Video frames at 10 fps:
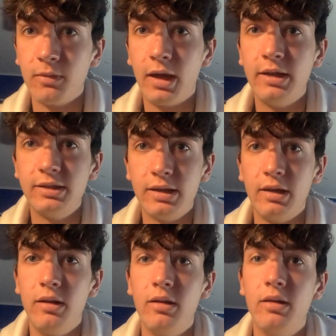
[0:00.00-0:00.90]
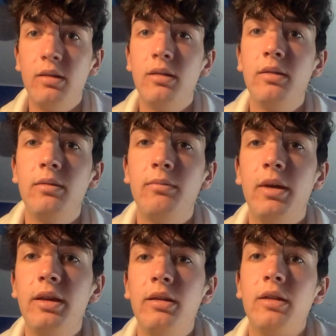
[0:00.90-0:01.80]
I said
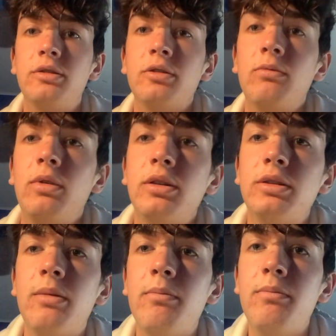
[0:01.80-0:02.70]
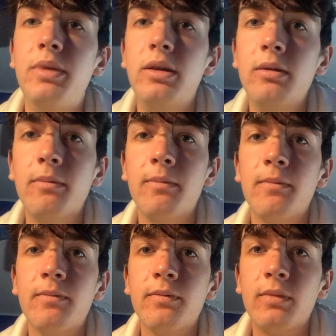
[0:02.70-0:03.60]
my answer was B.
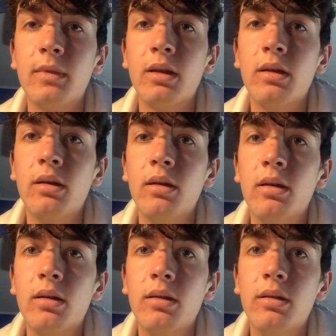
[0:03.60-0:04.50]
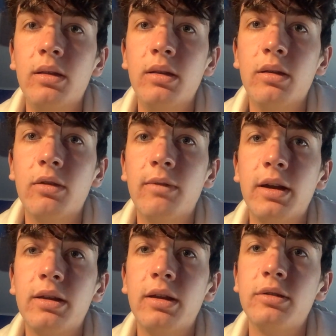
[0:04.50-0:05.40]
The
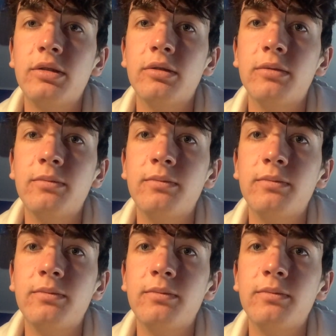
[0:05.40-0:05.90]
correct answer